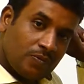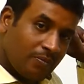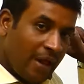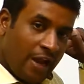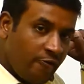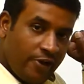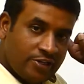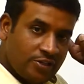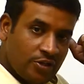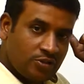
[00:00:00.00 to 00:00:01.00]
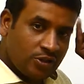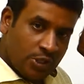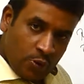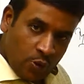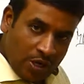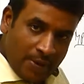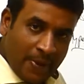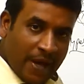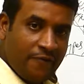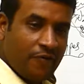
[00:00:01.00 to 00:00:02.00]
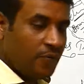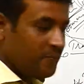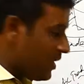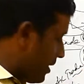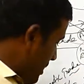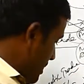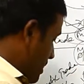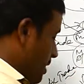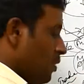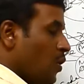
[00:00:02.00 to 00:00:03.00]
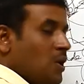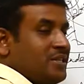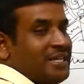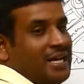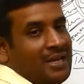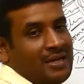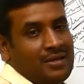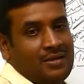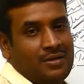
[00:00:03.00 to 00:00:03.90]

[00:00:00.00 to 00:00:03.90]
manufacturers, he only buy from the wholesaler.